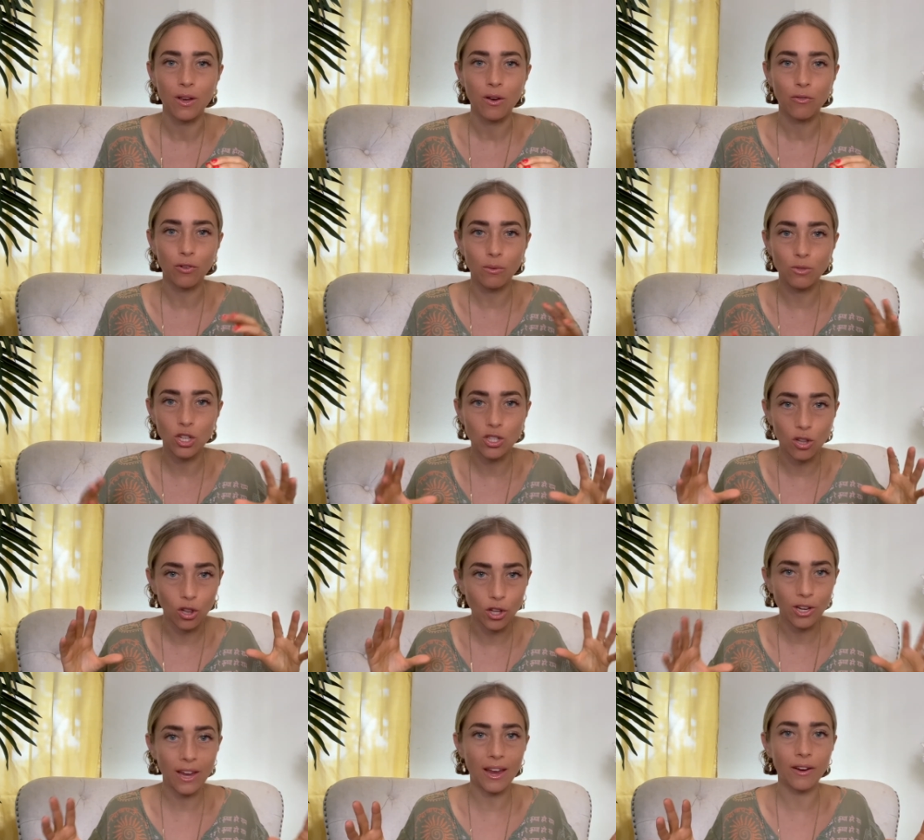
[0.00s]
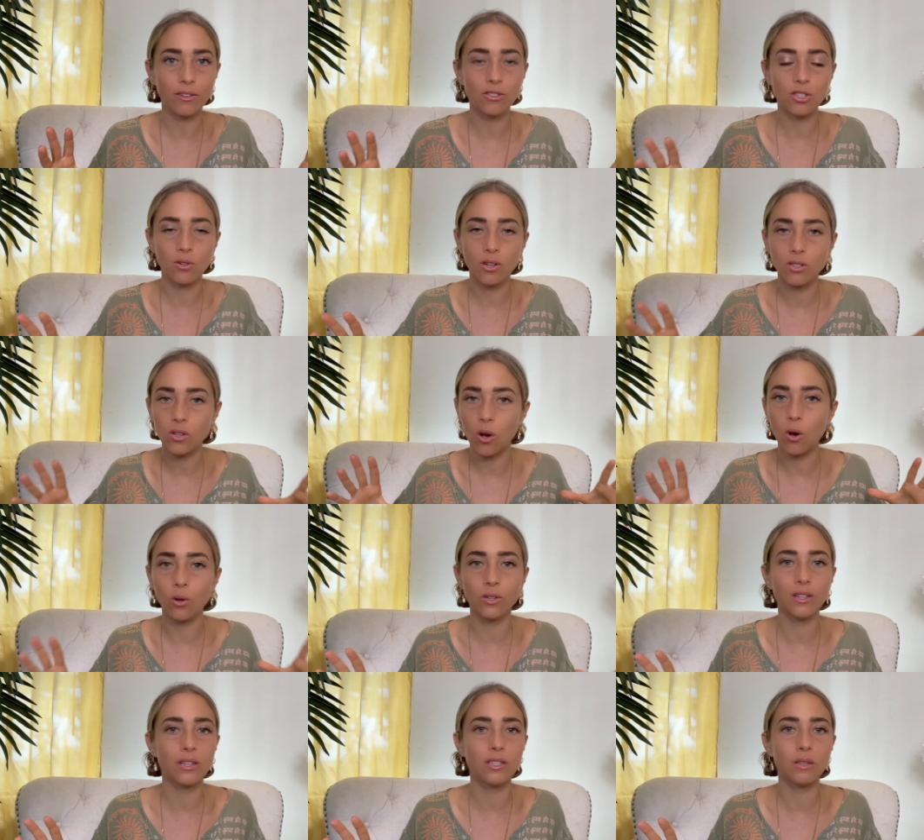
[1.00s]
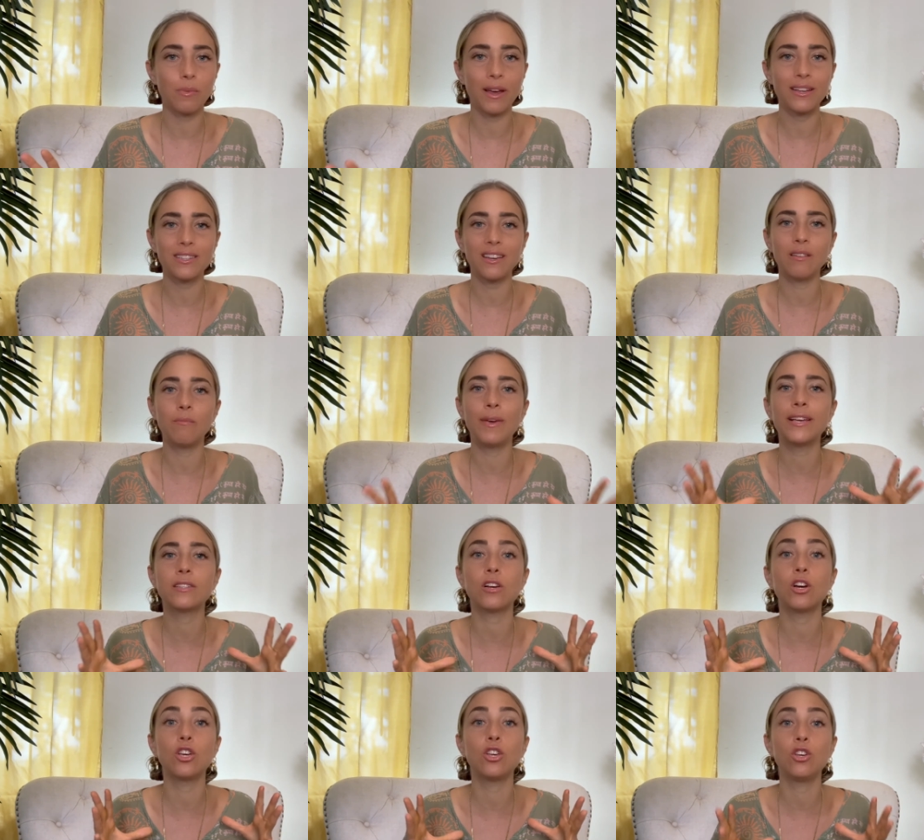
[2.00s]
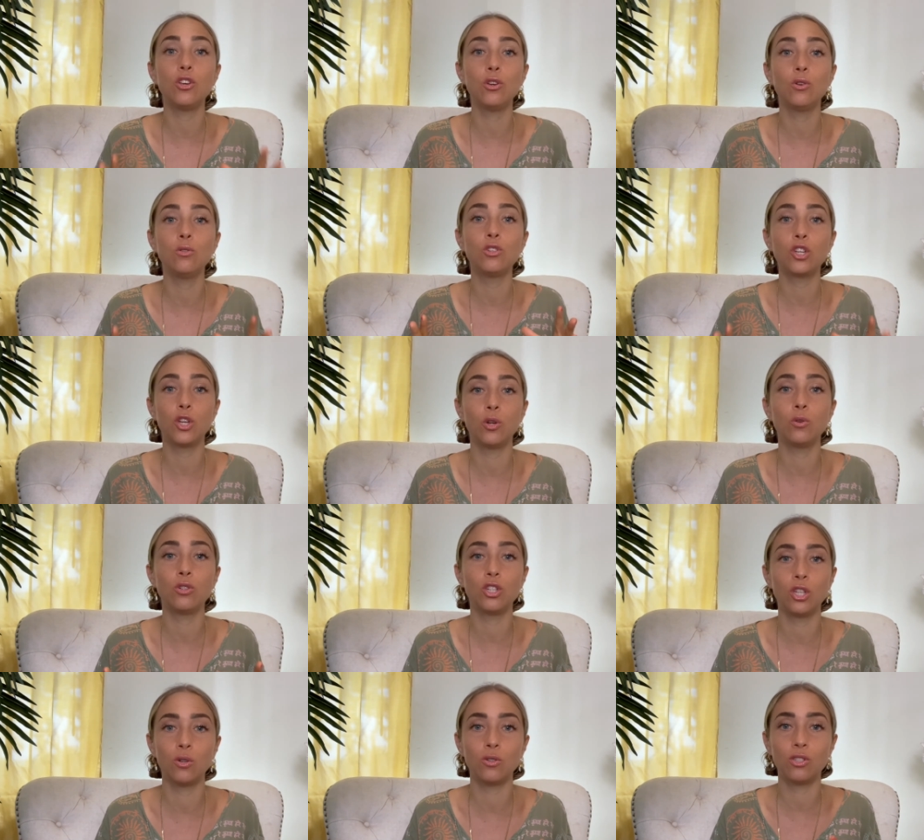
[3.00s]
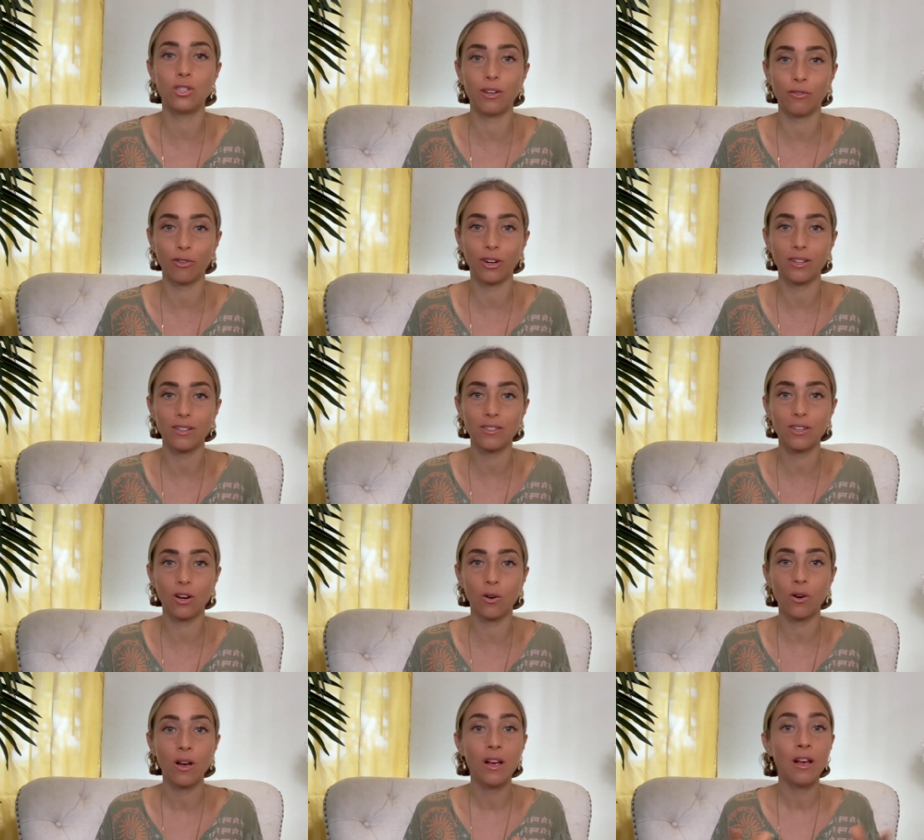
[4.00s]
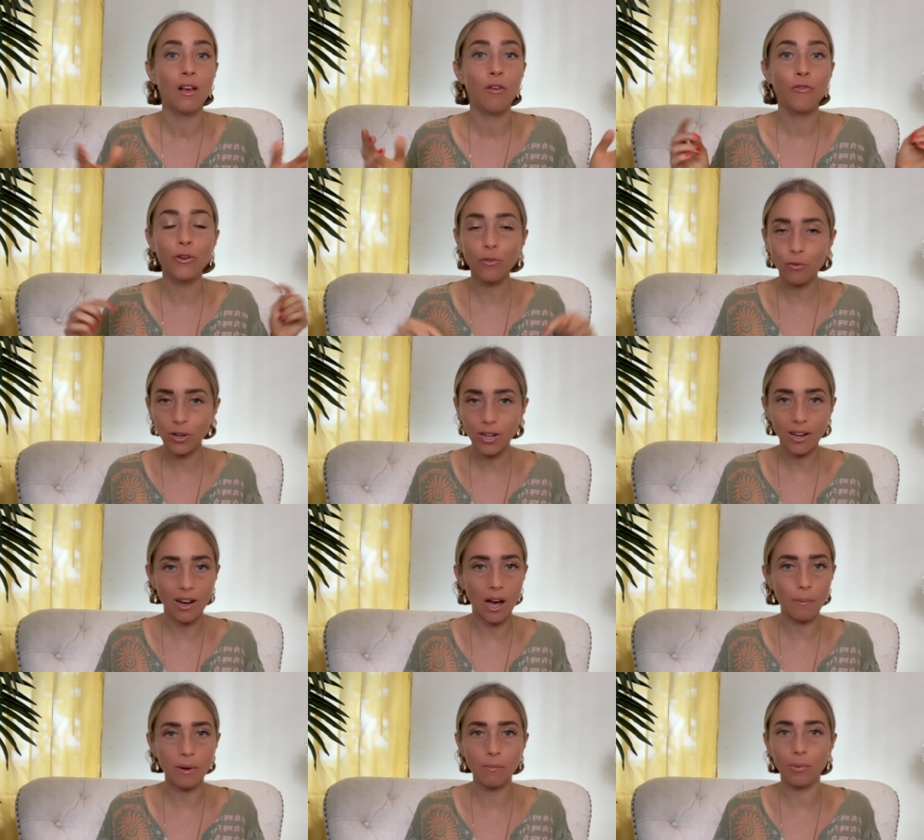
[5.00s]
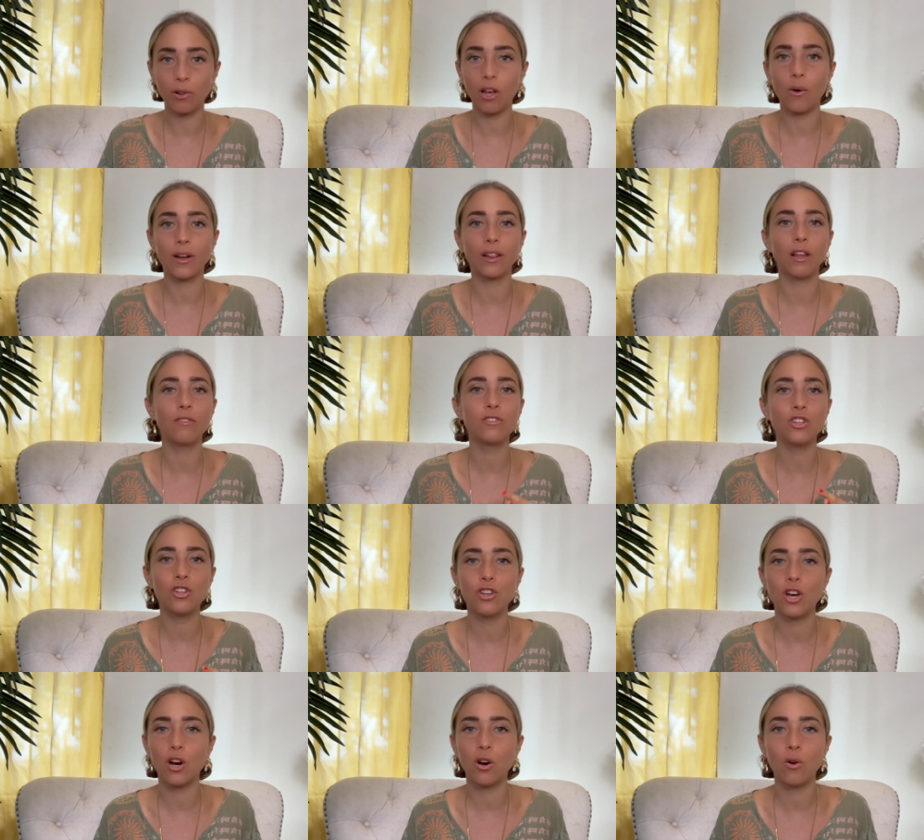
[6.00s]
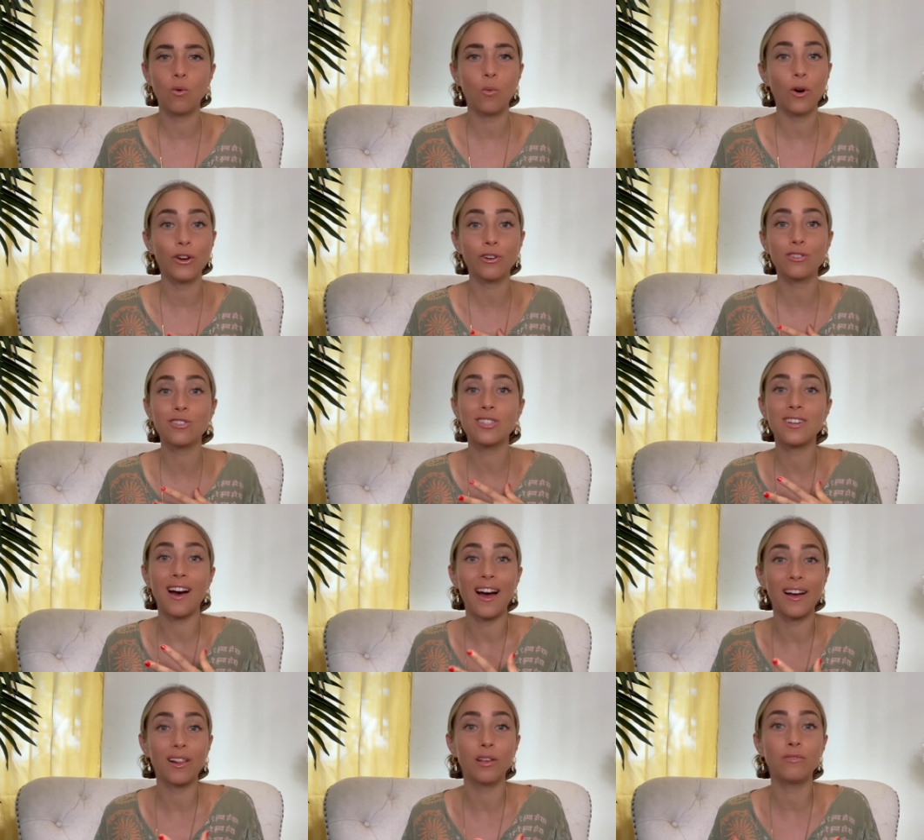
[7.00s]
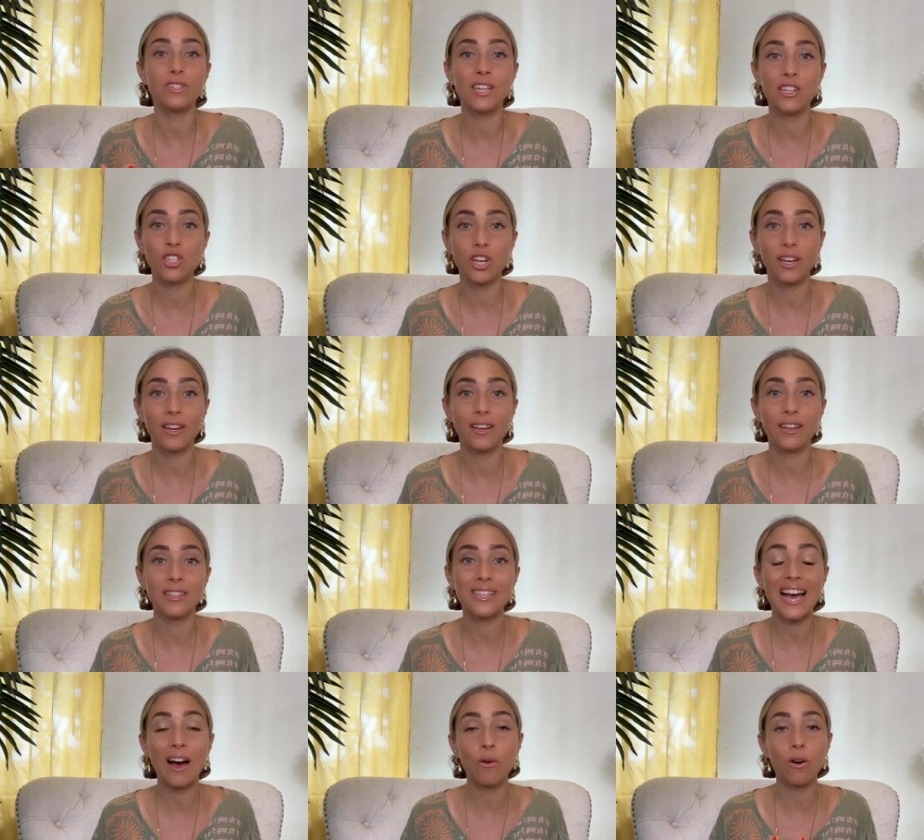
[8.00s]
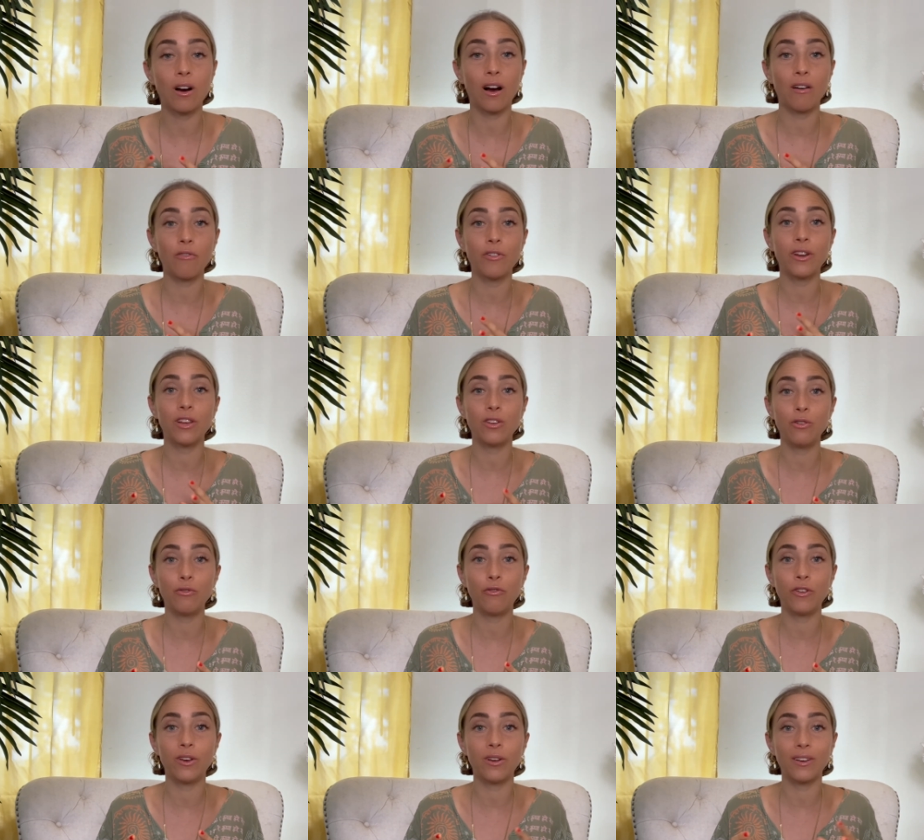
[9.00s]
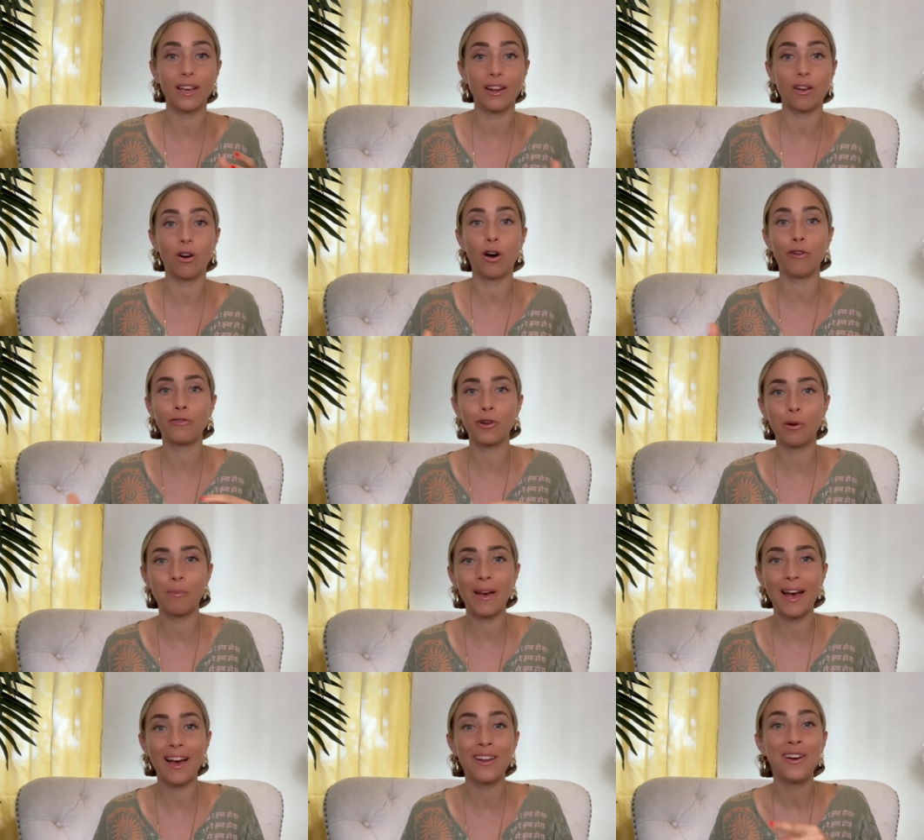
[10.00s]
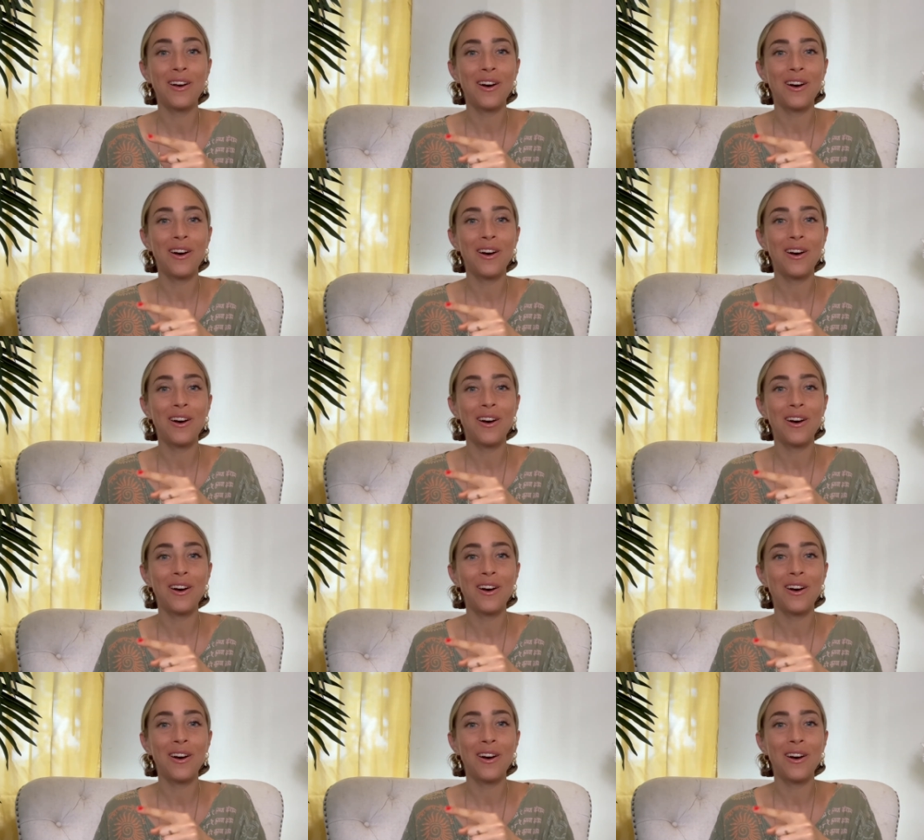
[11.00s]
from just looking at your students, holding the space. It makes a huge, huge, huge difference. So feel free to comment below. I'd love to know what your style of teaching is, how confident you feel getting off your mat.